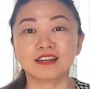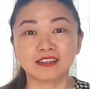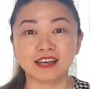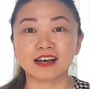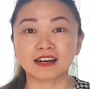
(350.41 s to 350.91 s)

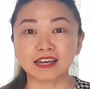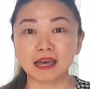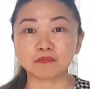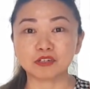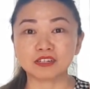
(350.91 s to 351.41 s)
that are
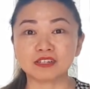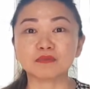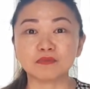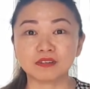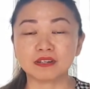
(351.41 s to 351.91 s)
captured,
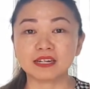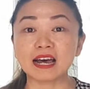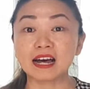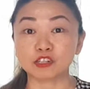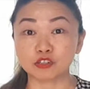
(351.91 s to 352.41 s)
that
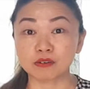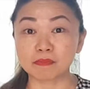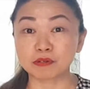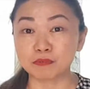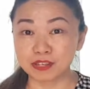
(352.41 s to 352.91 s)
are
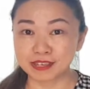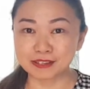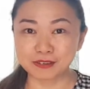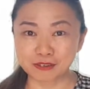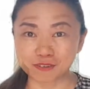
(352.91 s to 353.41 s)
trapped
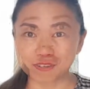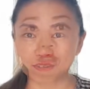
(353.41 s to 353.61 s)
within you.